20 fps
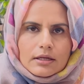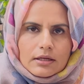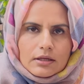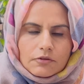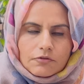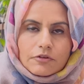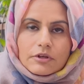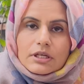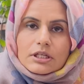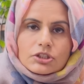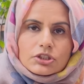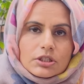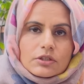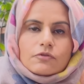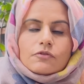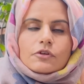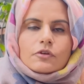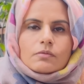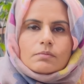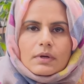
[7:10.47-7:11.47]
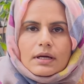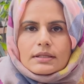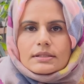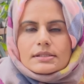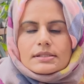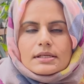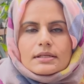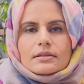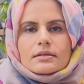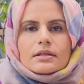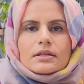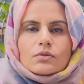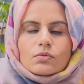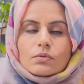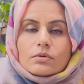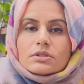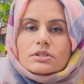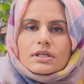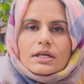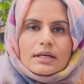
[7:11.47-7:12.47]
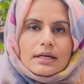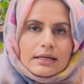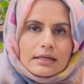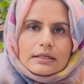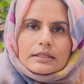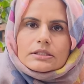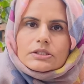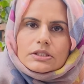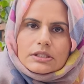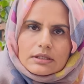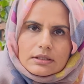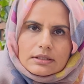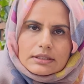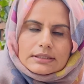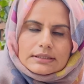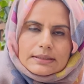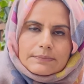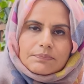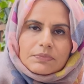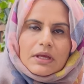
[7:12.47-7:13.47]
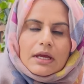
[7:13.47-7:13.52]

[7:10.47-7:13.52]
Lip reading: finish in few months. It would take at least years.